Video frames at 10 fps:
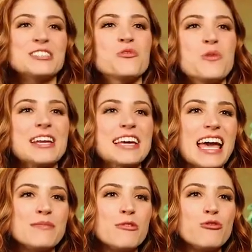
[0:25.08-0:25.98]
To win a
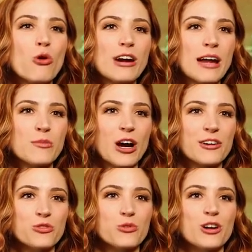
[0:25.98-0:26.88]
game of Warhammer
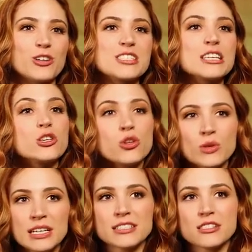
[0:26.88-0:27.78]
Underworlds,
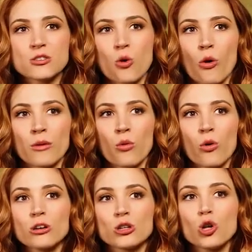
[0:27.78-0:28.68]
you need to score
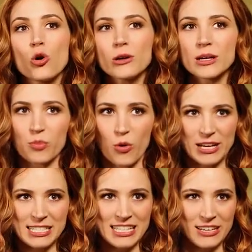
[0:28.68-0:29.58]
more glory
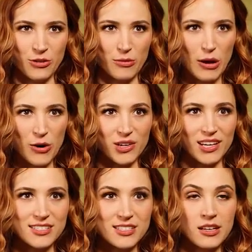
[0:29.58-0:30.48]
points than your
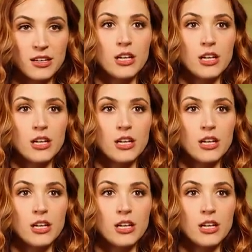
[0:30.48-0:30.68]
opponent.